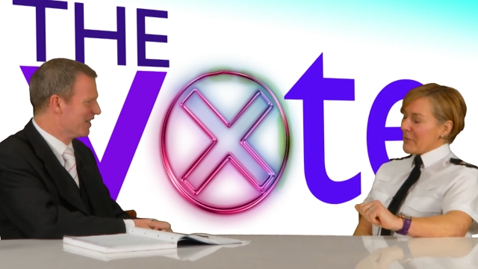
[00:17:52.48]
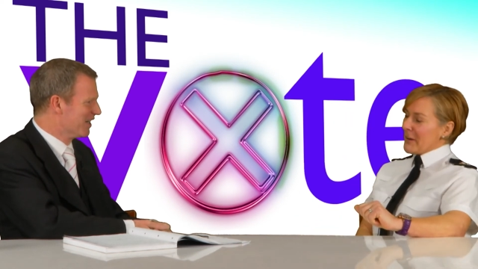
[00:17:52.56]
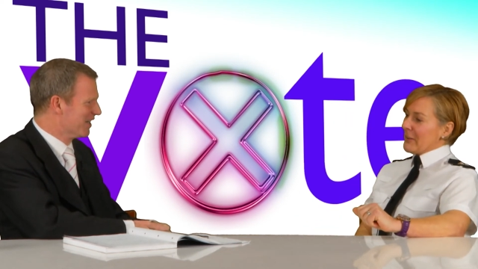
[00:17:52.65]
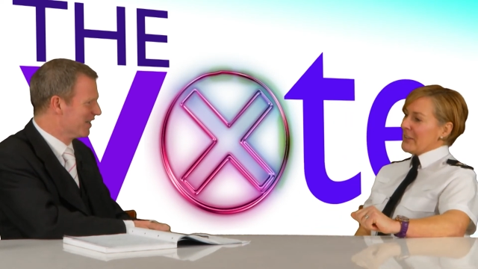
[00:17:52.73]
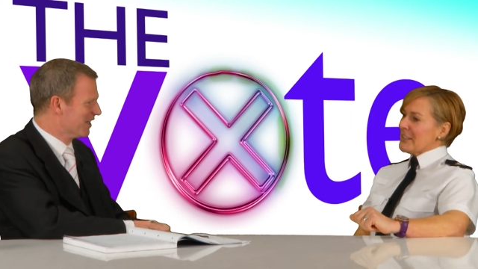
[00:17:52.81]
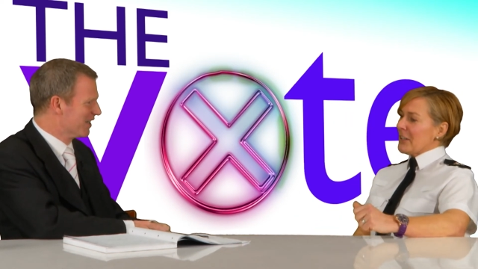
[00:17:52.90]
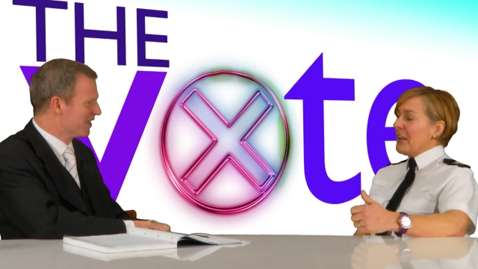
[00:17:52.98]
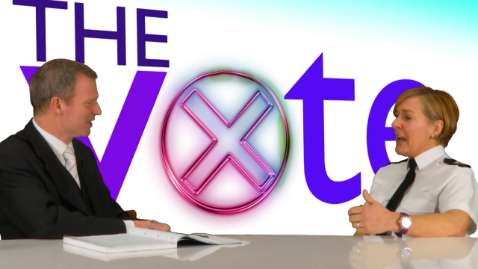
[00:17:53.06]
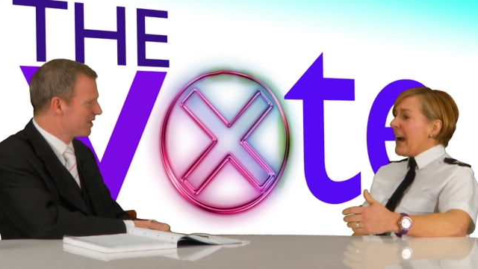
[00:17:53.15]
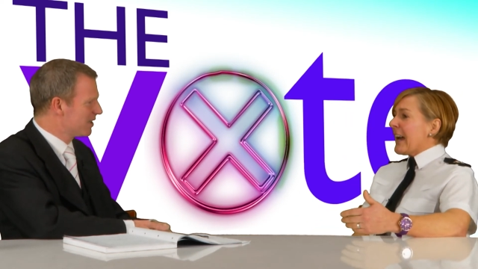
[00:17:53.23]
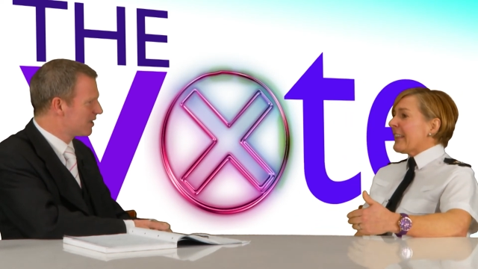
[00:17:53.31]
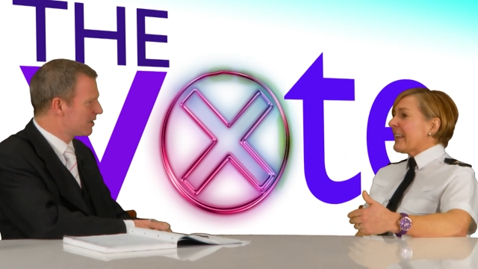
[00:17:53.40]
Speaker 1: around this
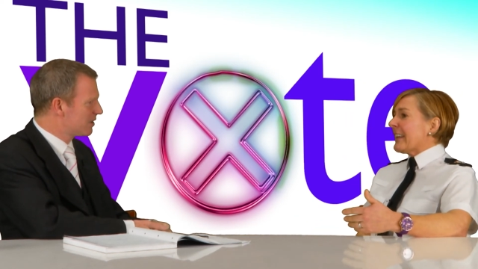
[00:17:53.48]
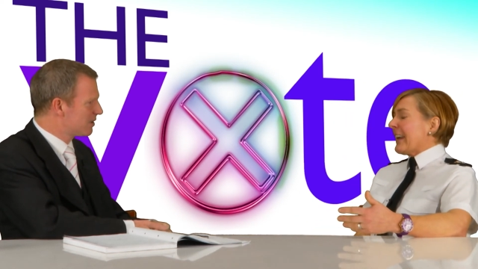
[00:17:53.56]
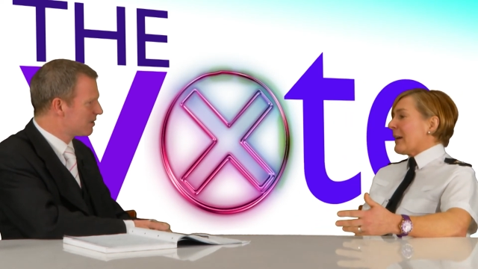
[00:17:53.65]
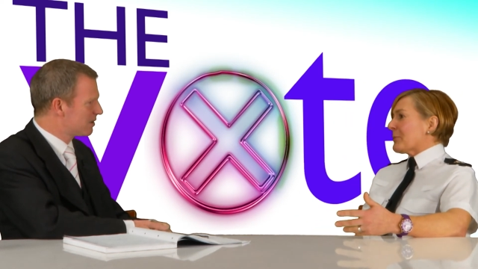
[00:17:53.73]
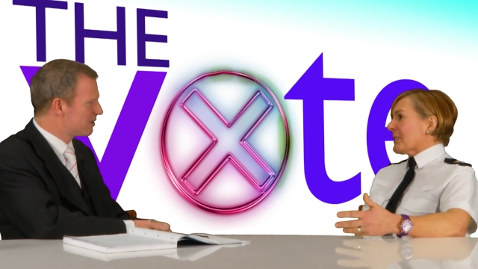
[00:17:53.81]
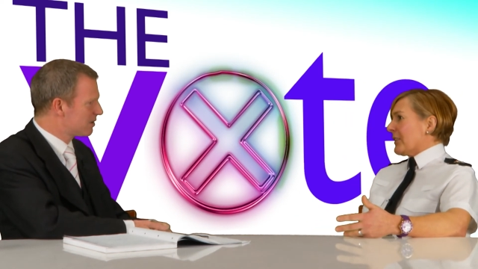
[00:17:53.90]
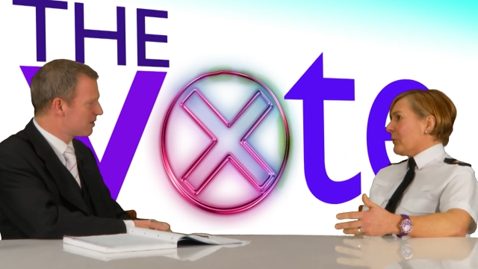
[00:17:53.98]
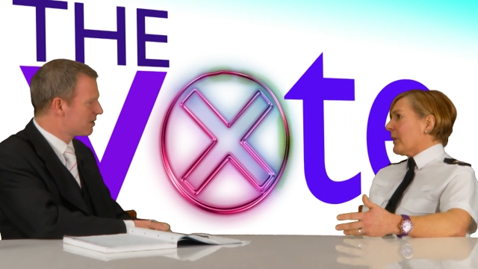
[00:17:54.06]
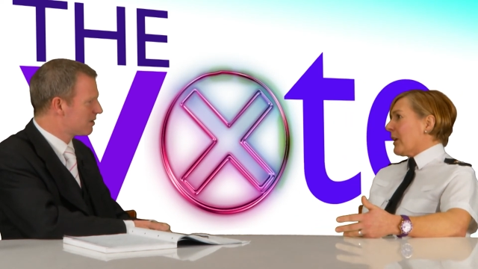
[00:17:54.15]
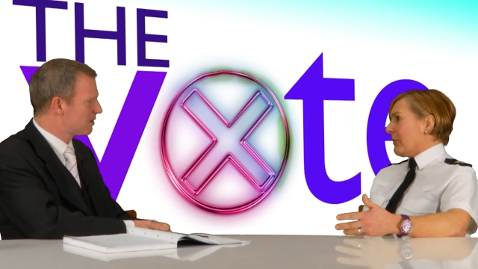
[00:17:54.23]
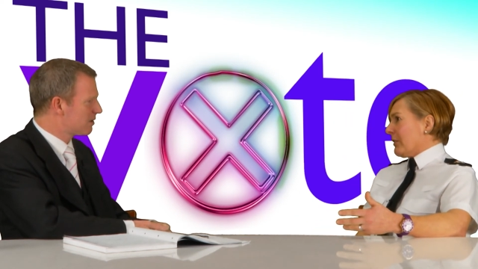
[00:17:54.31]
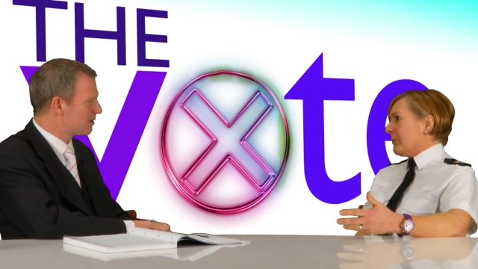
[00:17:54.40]
stuff. I think absolutely we
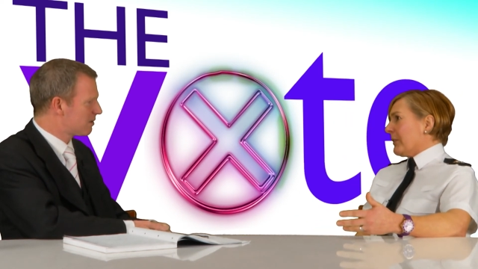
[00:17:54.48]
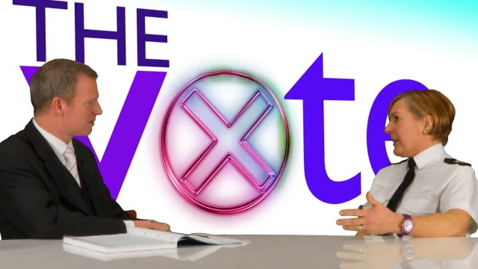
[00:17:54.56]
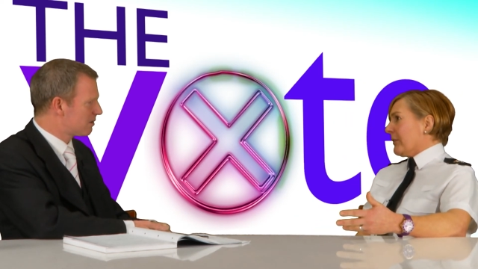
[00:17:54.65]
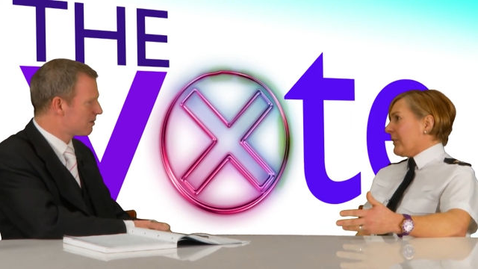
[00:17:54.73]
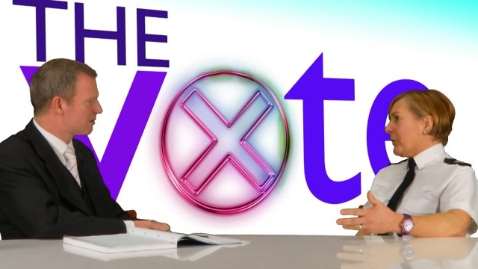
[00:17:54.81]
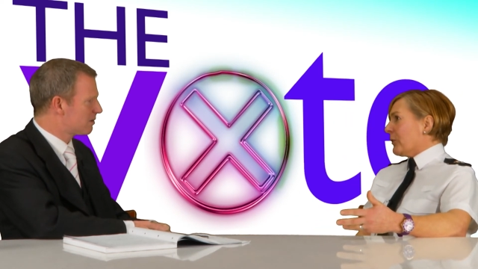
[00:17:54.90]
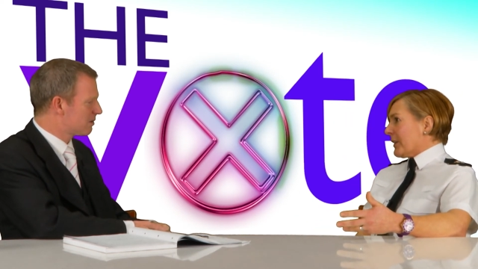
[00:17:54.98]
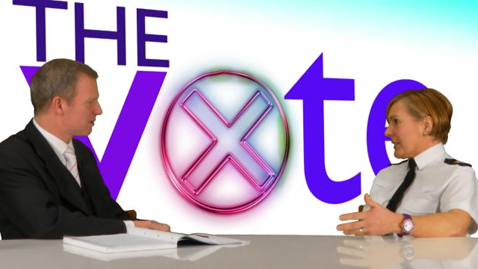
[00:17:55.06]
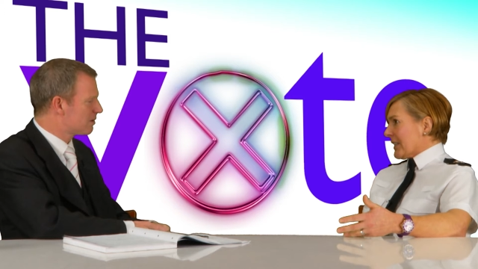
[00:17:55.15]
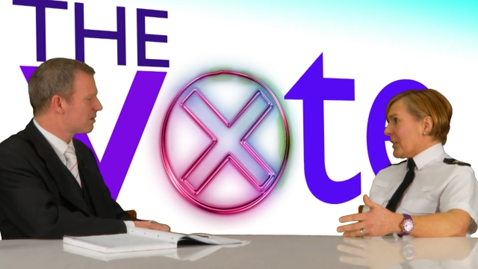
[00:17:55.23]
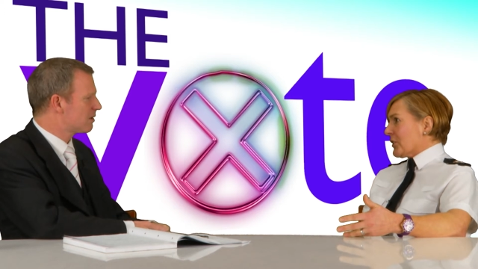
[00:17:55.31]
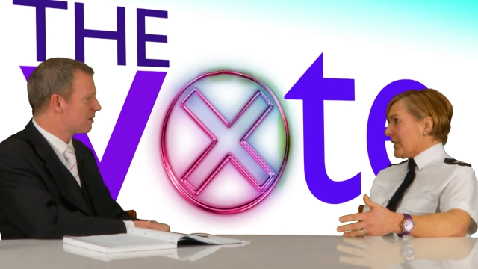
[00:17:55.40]
are. A, you know, the
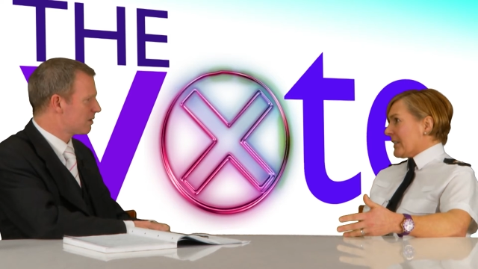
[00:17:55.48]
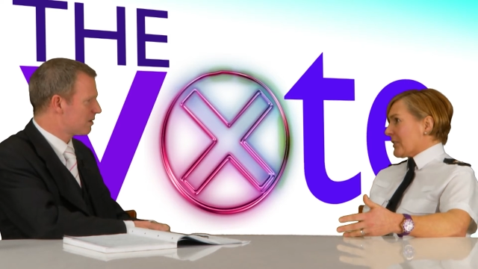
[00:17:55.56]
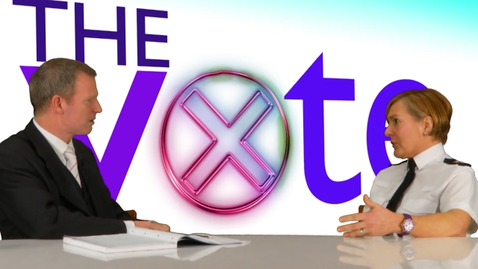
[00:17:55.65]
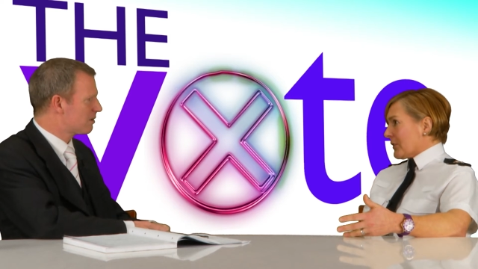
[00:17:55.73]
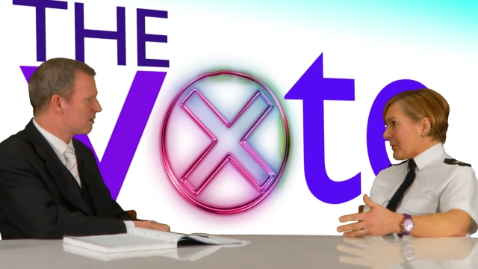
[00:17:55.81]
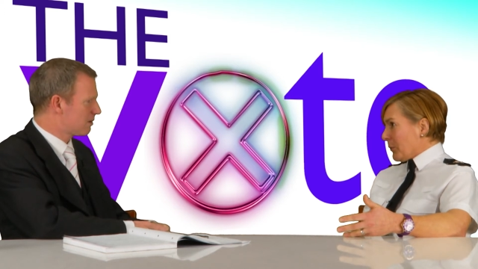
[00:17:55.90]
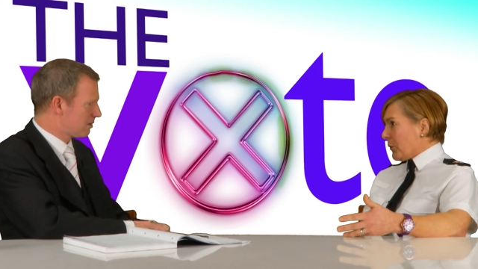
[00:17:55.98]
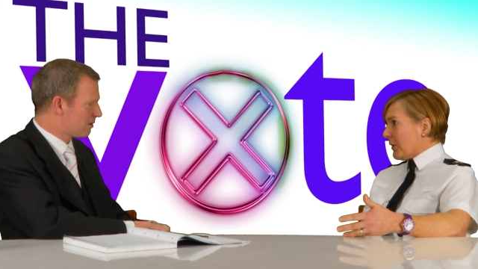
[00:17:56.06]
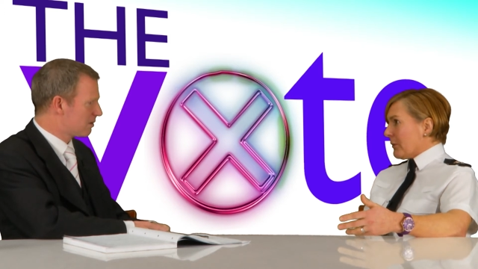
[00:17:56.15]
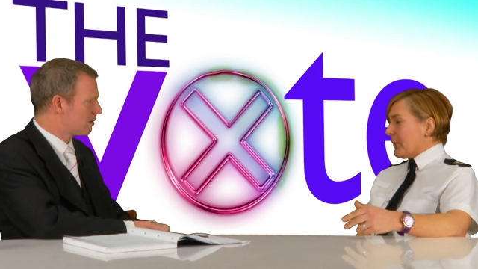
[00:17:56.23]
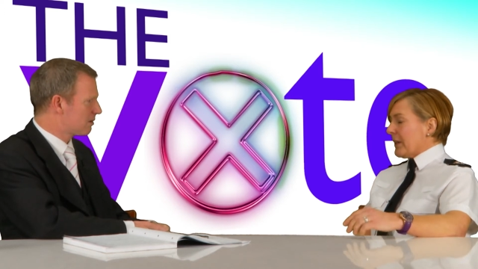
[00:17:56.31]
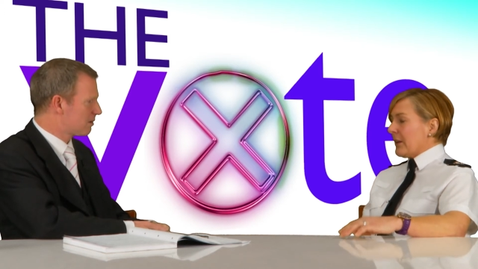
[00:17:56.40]
organisation has got smaller,
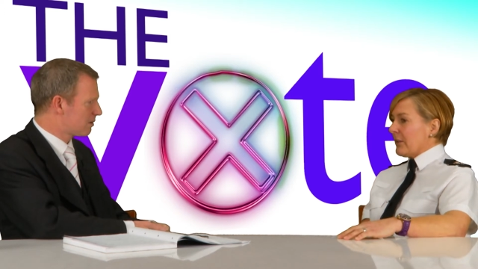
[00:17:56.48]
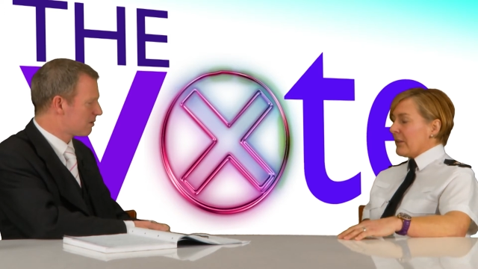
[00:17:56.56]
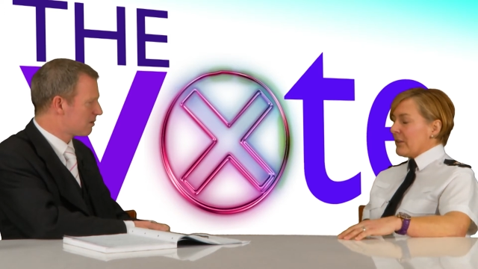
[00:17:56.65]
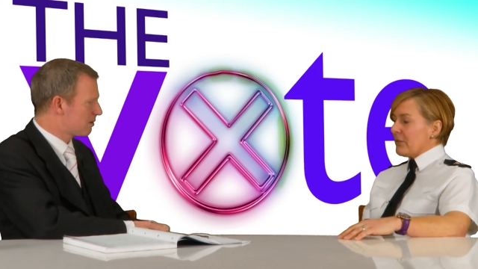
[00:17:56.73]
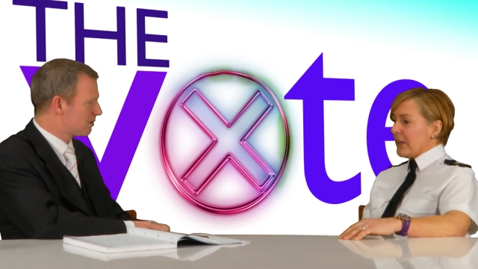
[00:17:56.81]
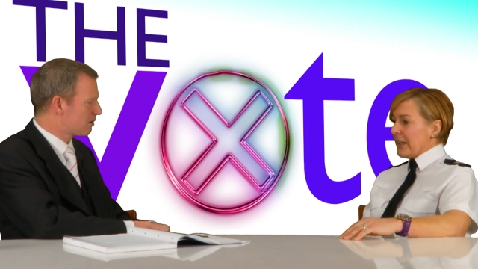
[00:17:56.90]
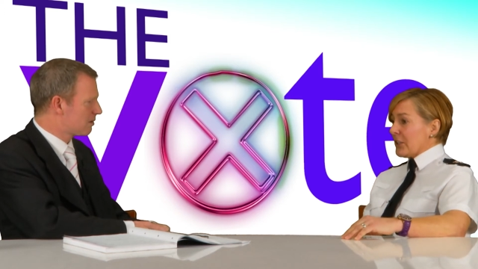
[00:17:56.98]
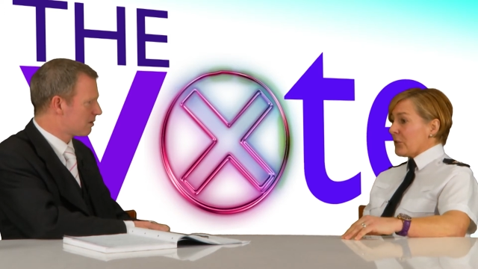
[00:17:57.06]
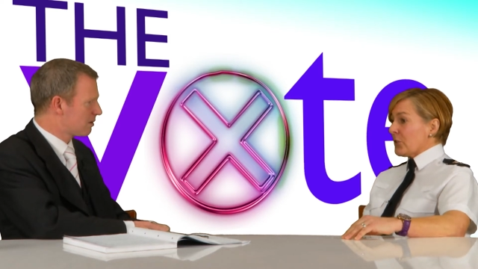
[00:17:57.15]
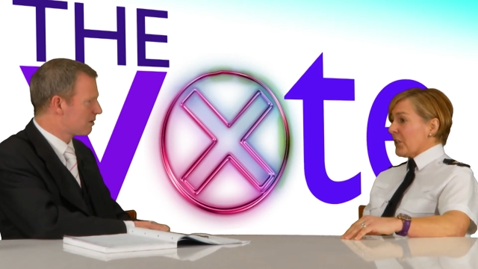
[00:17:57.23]
and we know that the financial